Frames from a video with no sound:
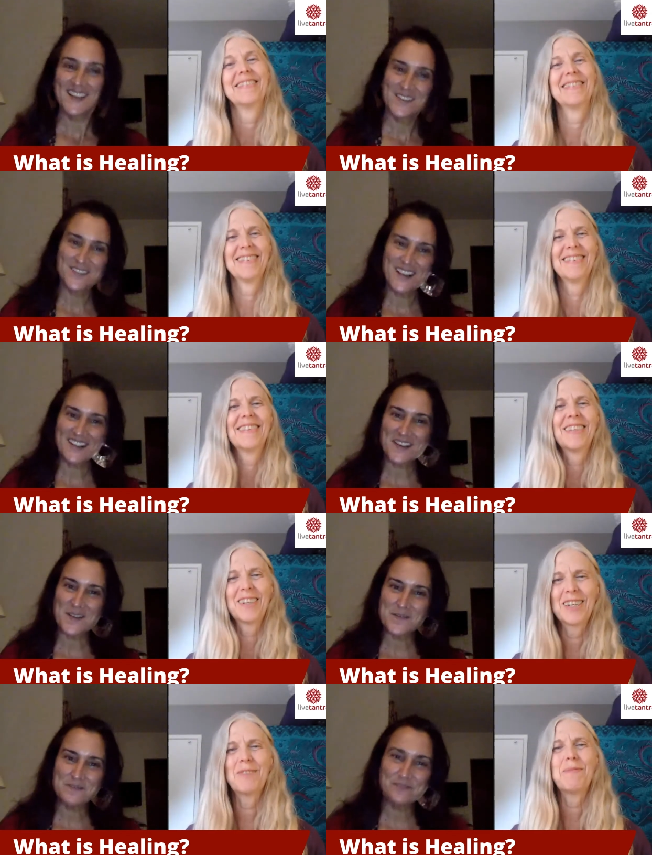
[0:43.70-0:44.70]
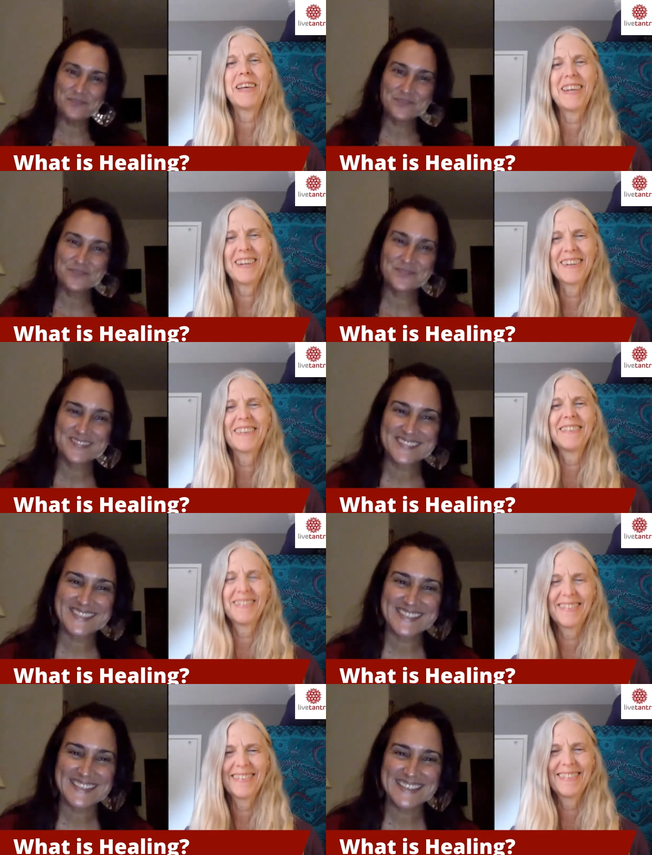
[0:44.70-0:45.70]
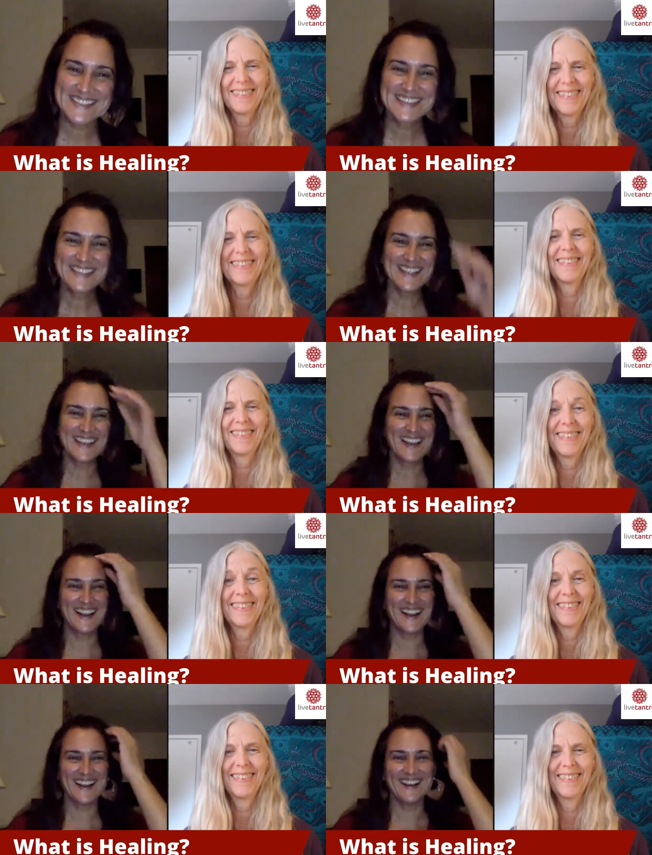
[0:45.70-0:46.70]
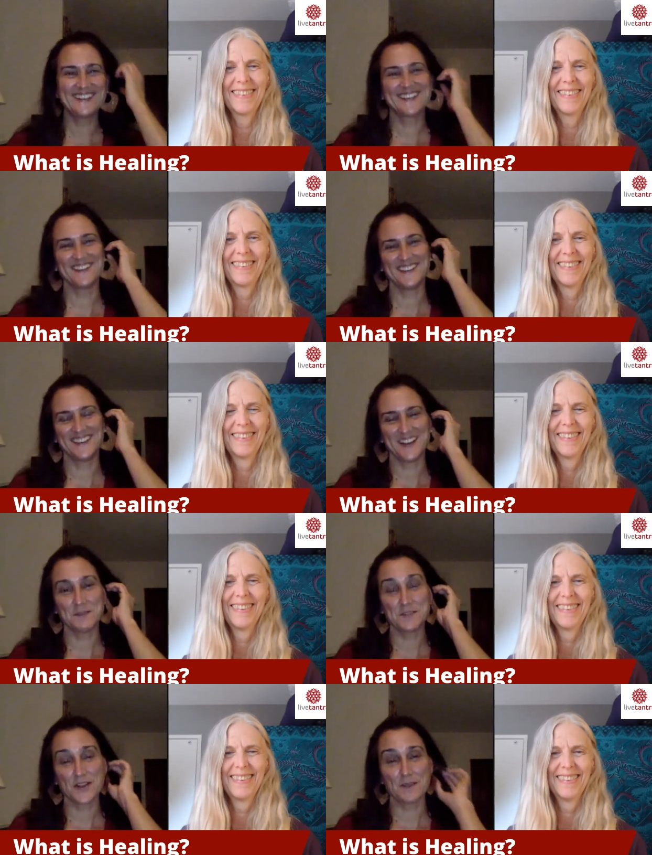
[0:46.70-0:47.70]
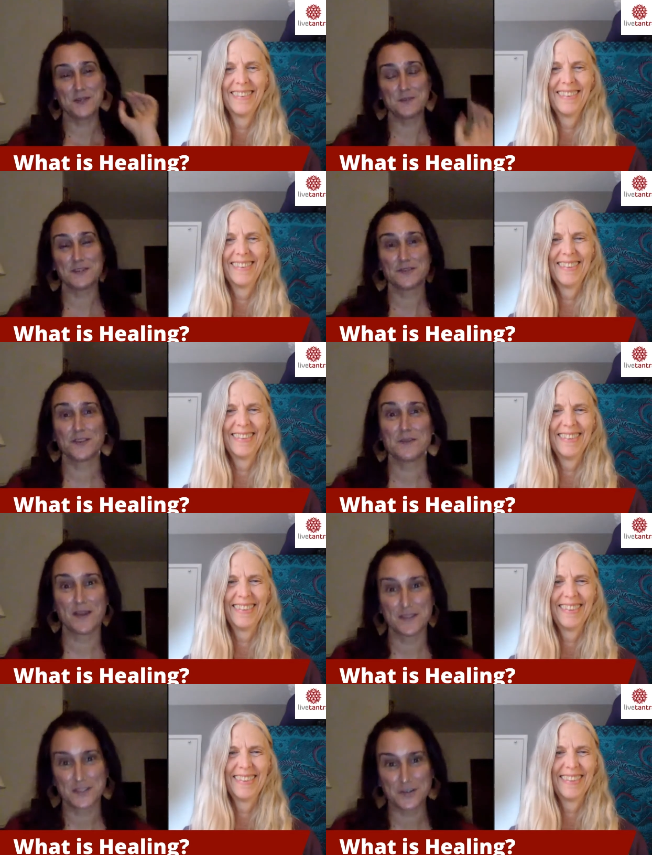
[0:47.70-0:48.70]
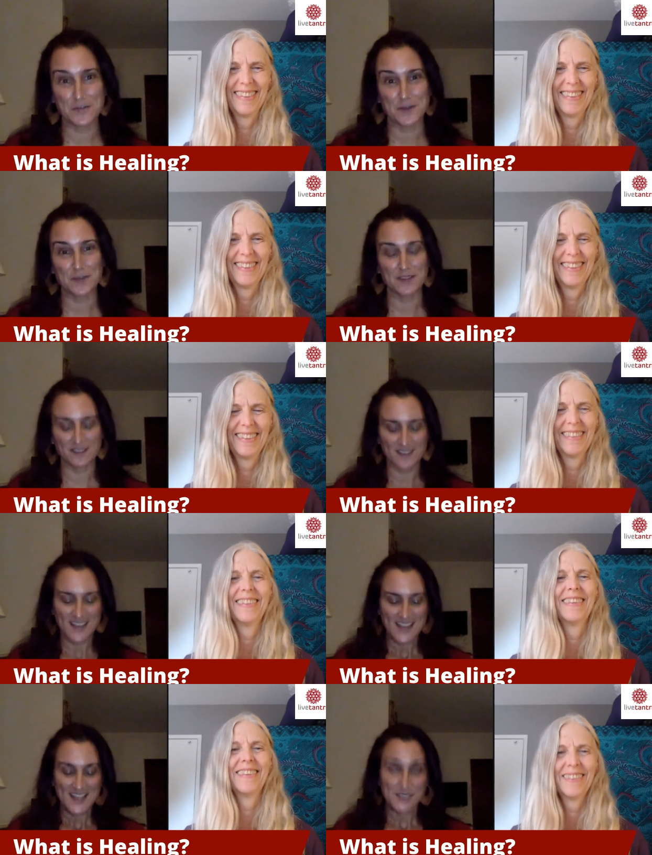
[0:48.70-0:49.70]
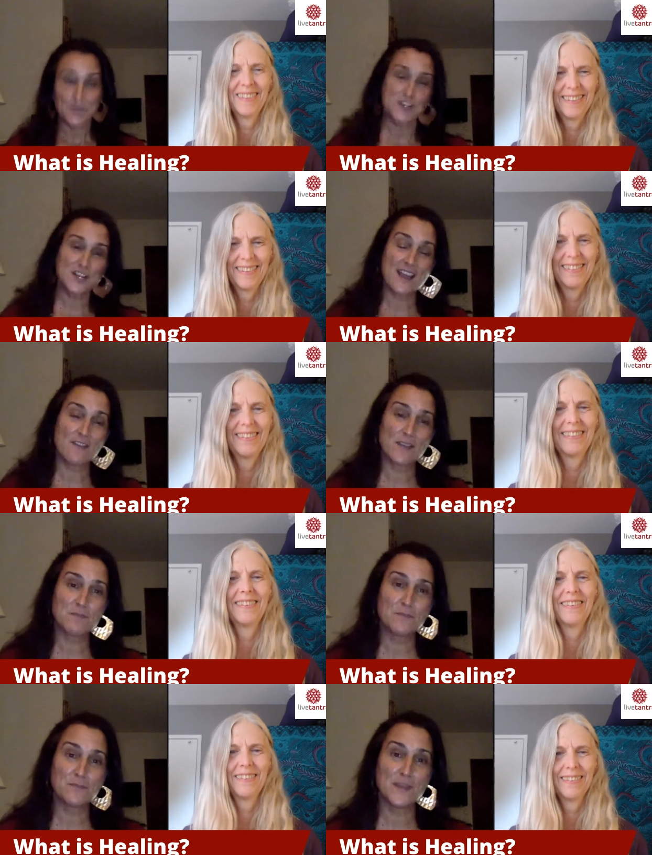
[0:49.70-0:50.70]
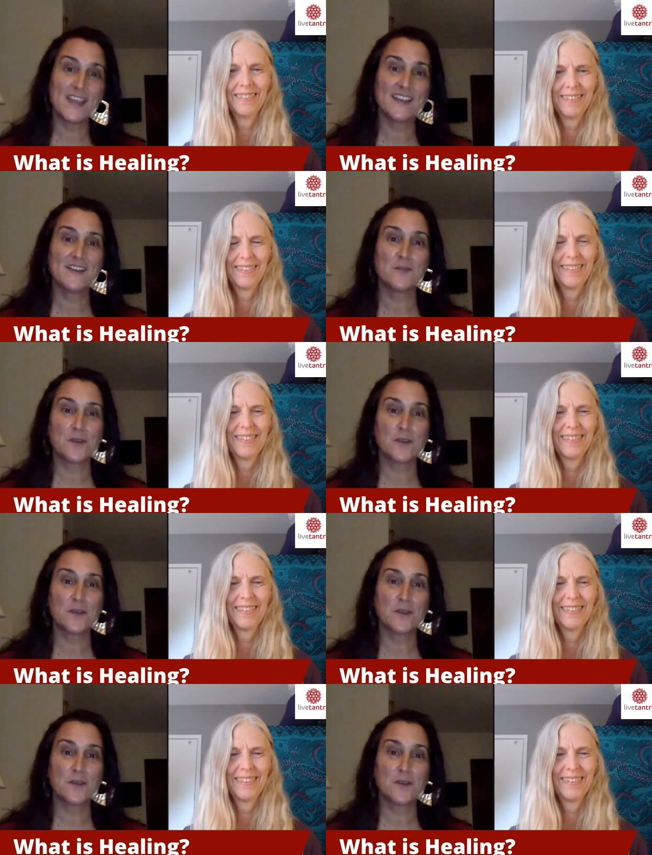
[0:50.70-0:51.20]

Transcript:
Speaker 1: welcome. Here. Yeah, oh, I'm so happy to be talking about this topic with you, especially having been